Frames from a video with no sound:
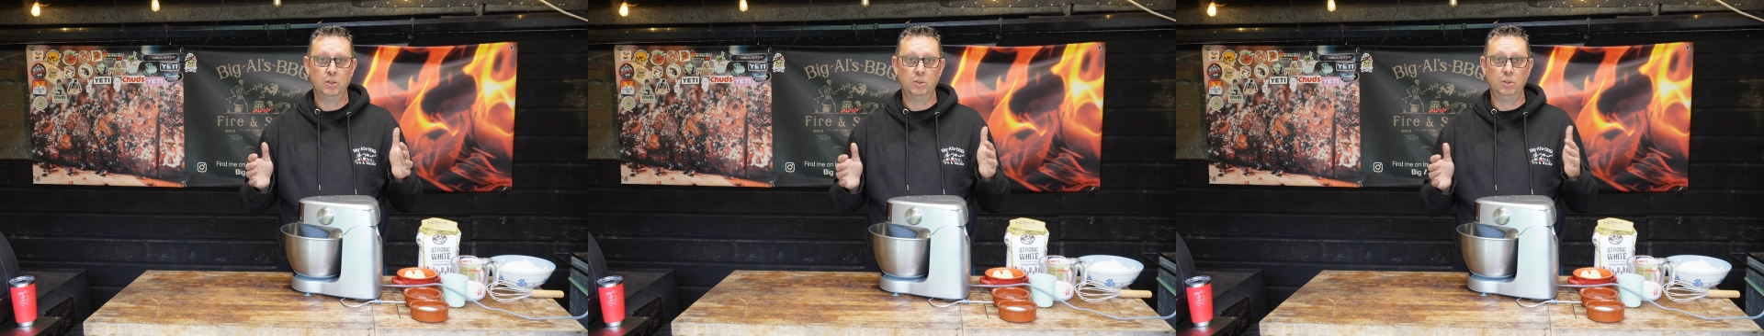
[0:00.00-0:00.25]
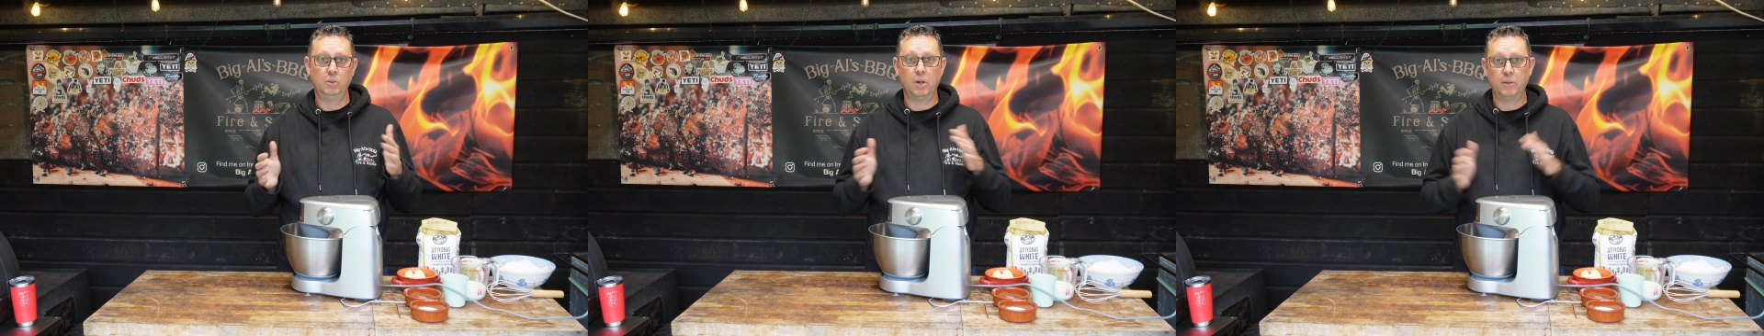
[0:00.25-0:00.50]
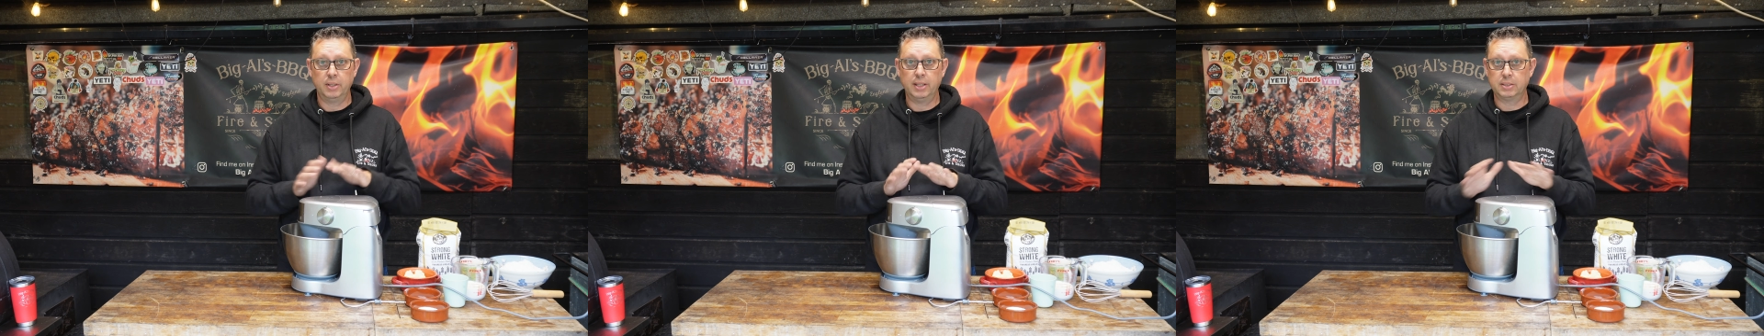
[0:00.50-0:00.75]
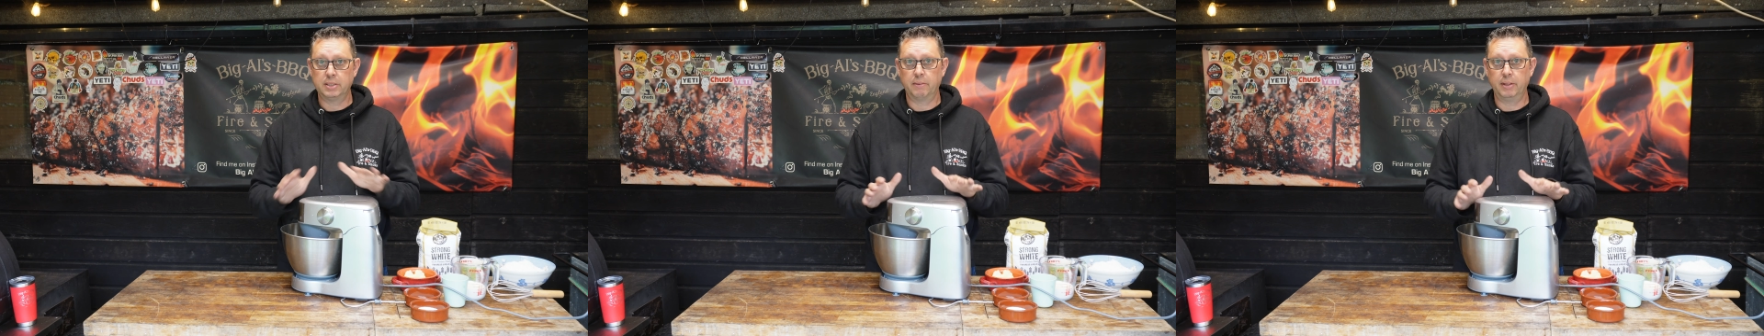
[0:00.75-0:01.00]
You don't
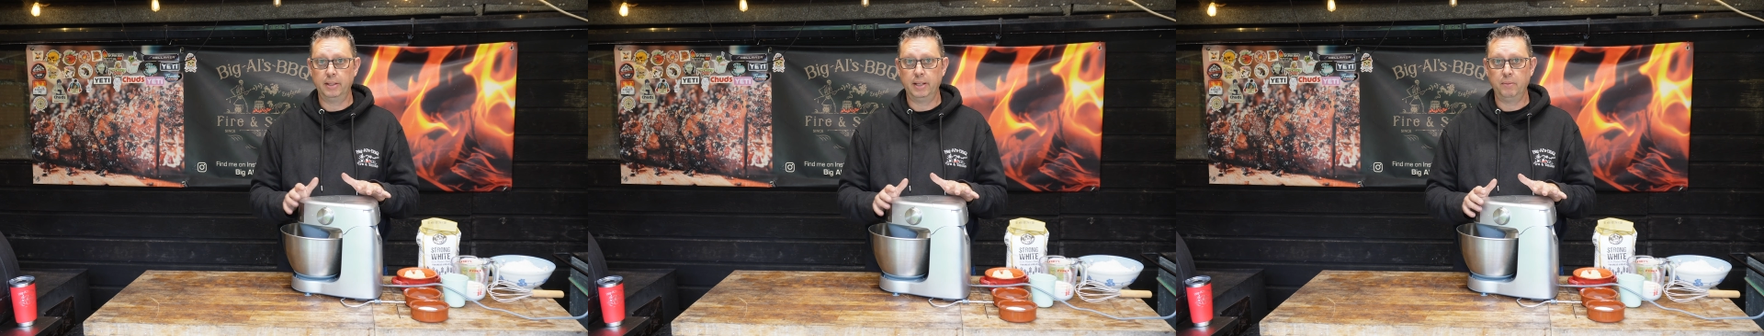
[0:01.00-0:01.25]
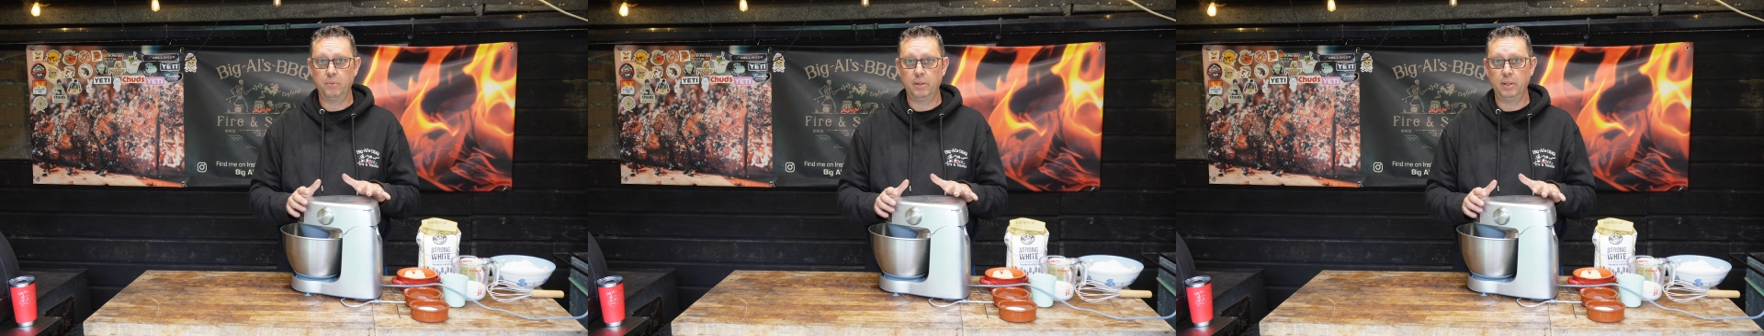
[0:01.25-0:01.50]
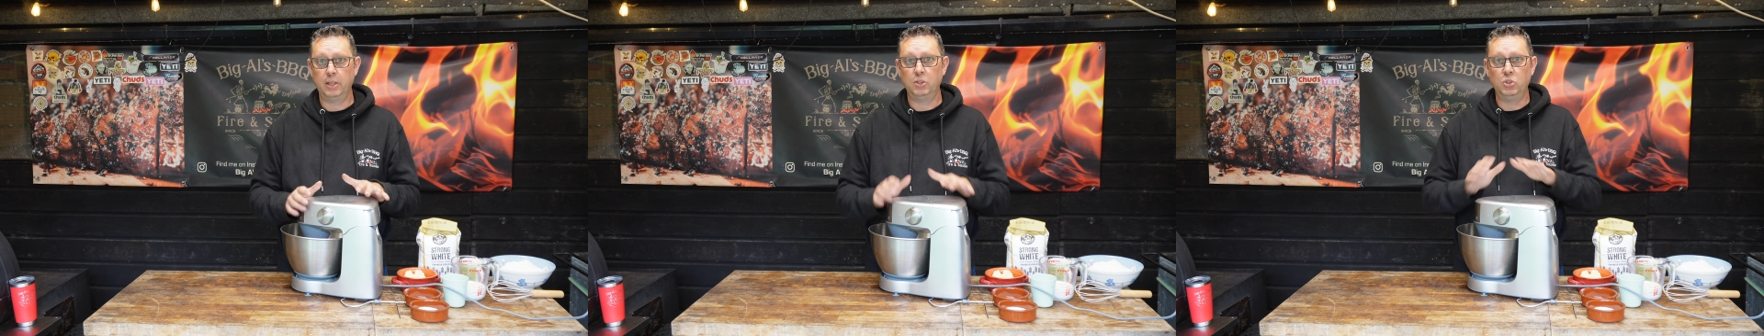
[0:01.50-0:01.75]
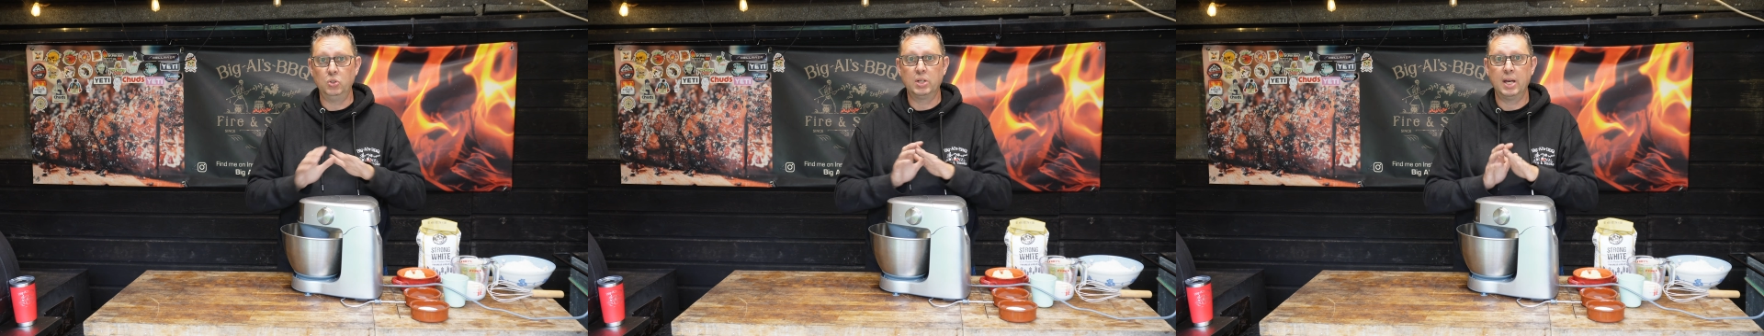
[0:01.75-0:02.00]
necessarily need one of
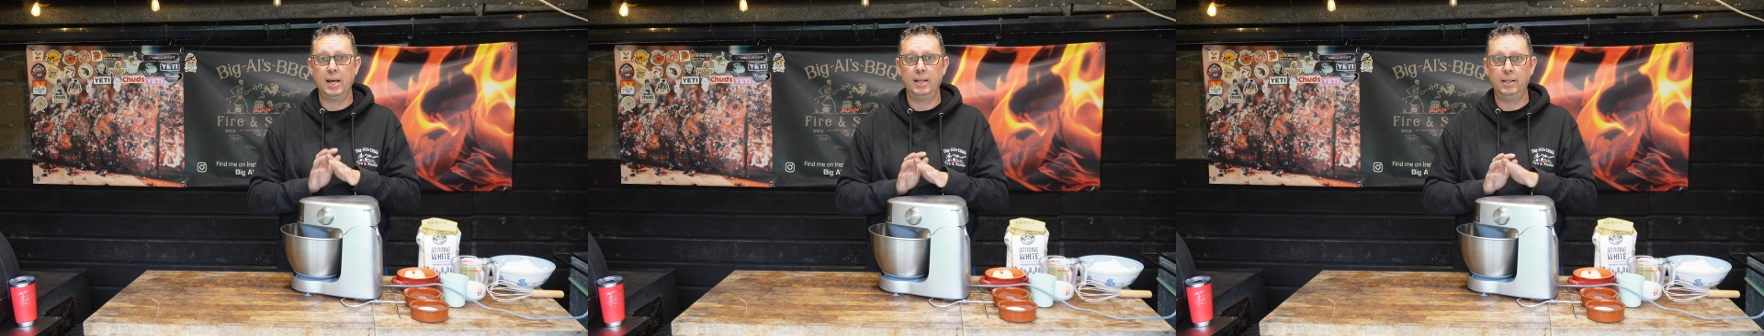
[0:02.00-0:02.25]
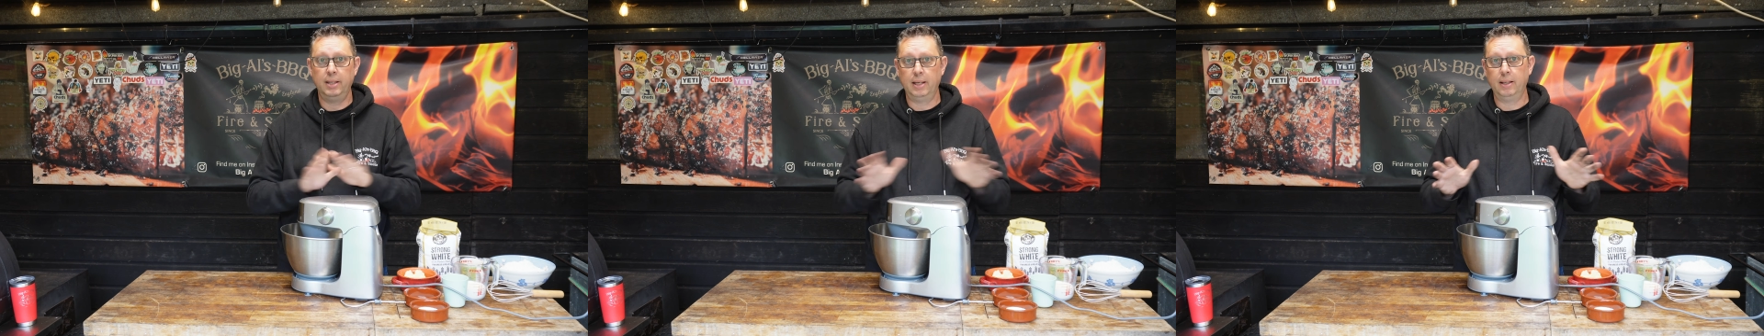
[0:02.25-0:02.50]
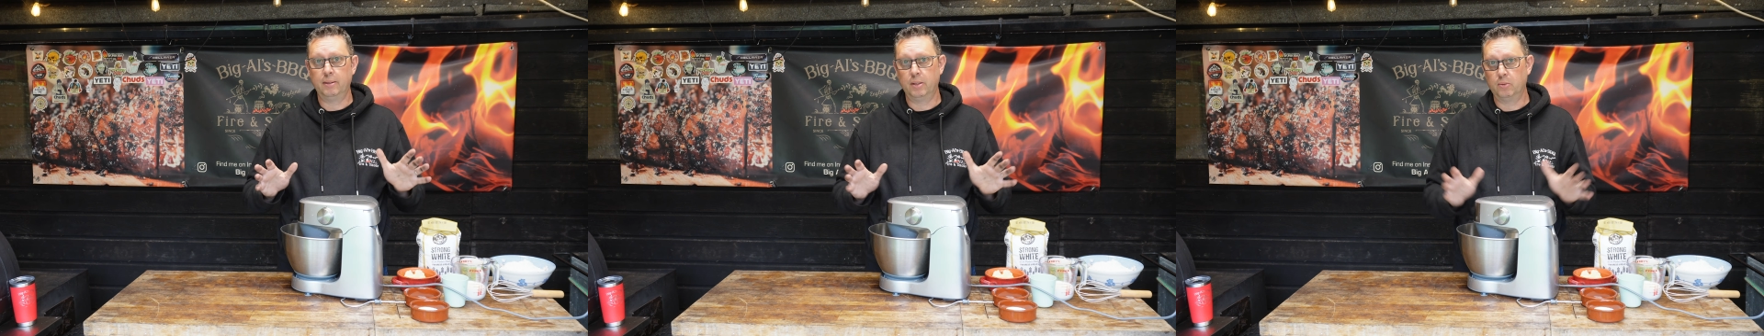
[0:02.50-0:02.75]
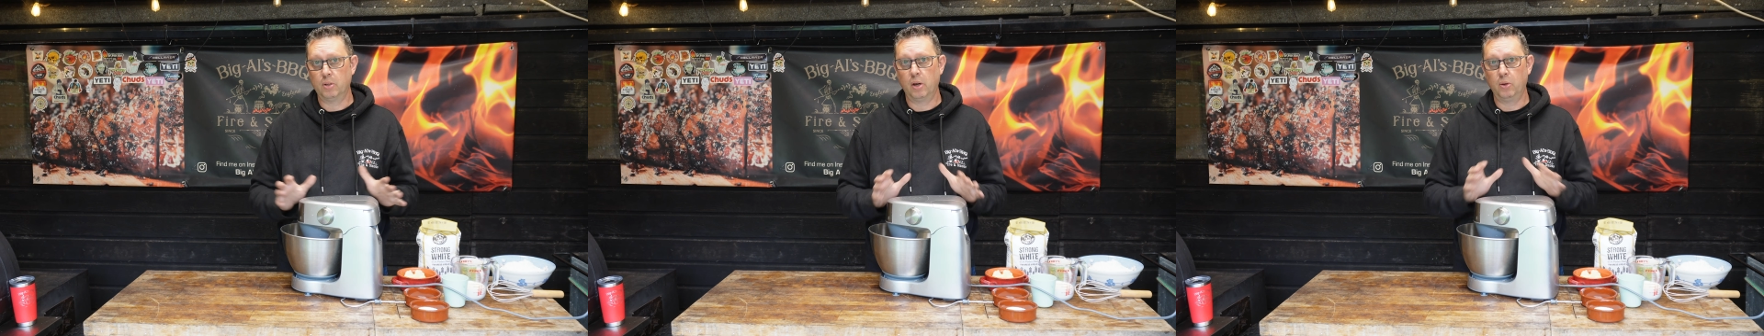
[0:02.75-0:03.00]
these. You can knead the
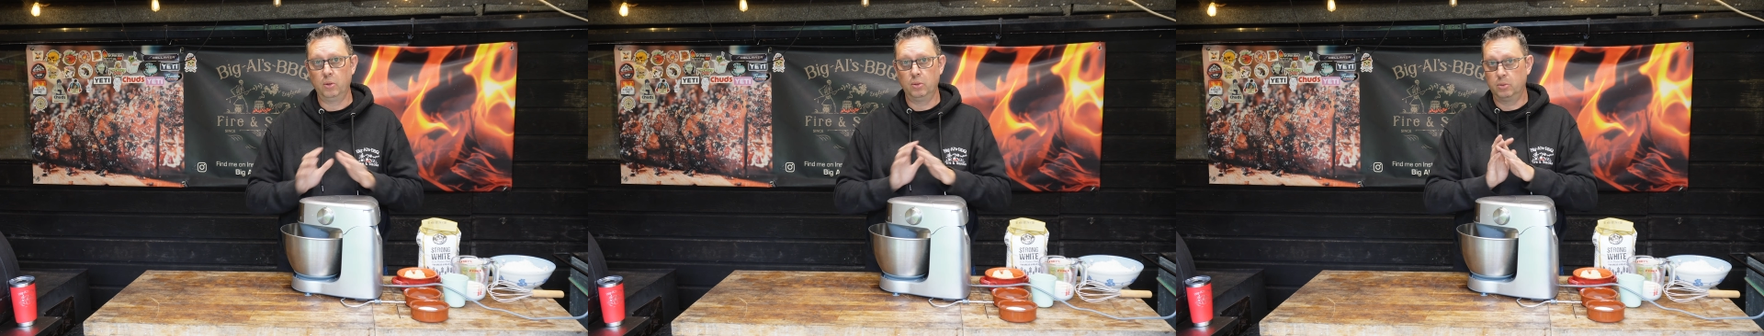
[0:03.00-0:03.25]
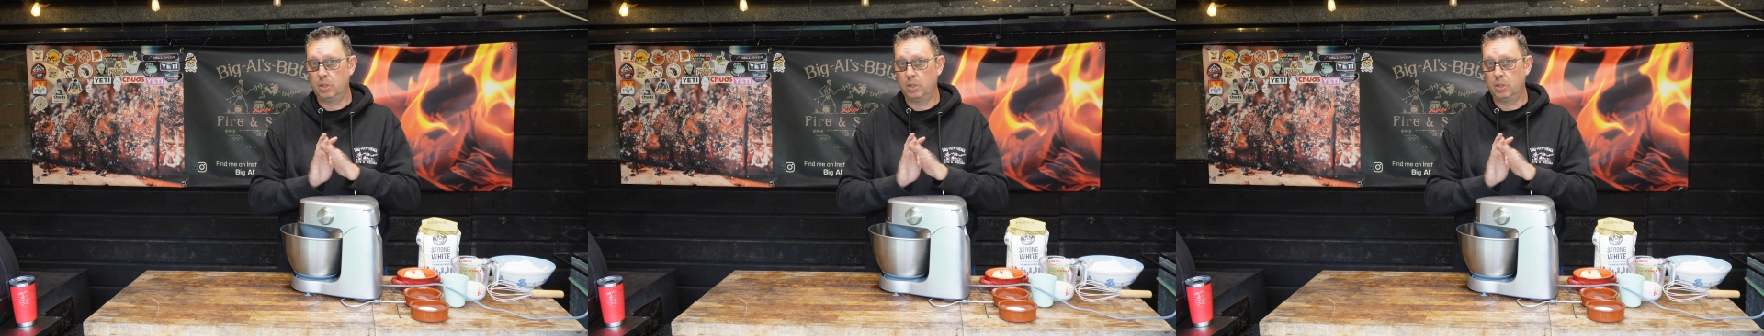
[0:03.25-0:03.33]
dough